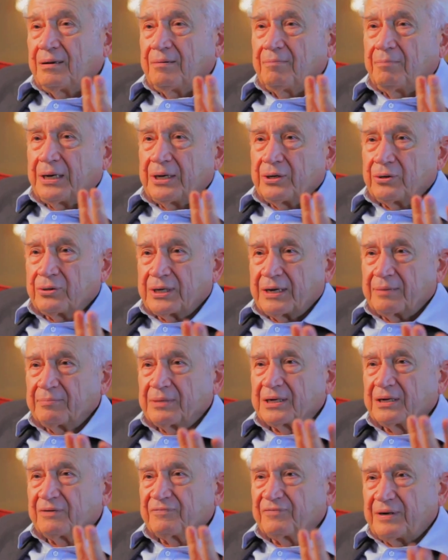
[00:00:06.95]

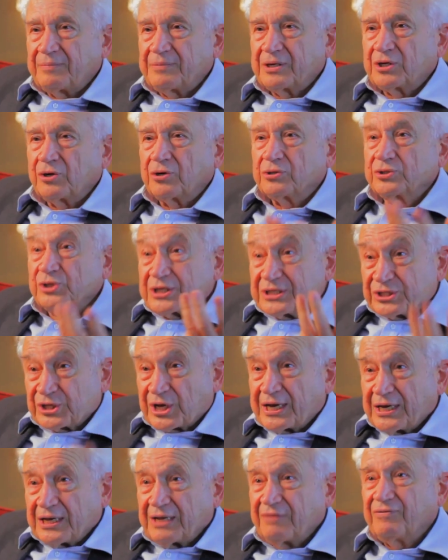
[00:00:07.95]
biochemical, pharmacological,
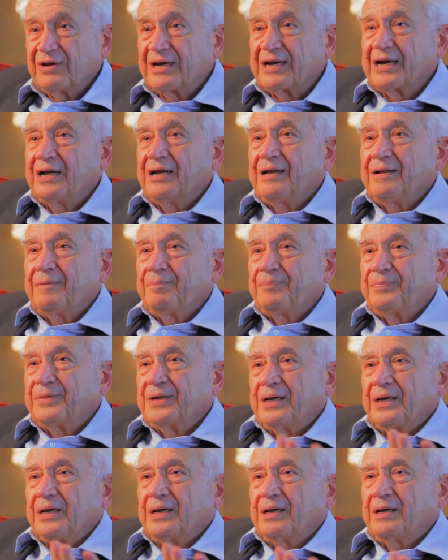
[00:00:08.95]
scientific uh,
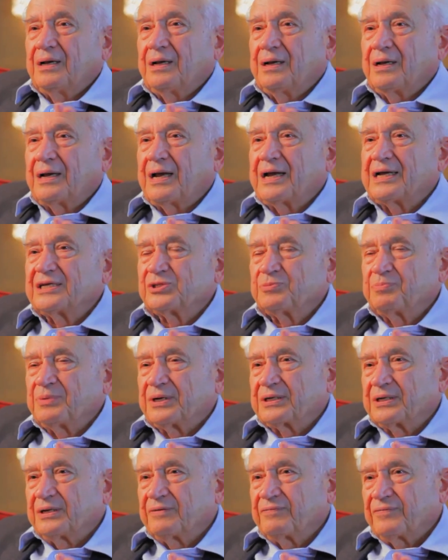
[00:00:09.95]

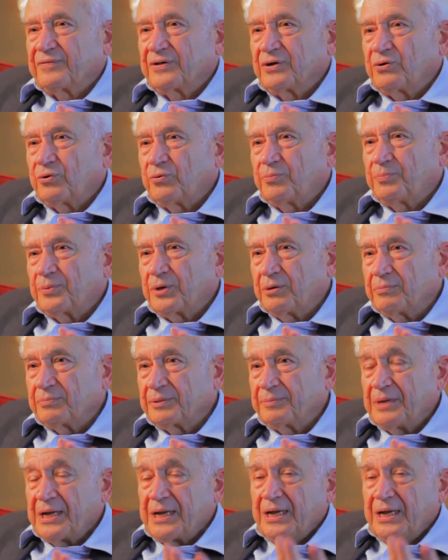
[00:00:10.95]
aspect of the whole problem.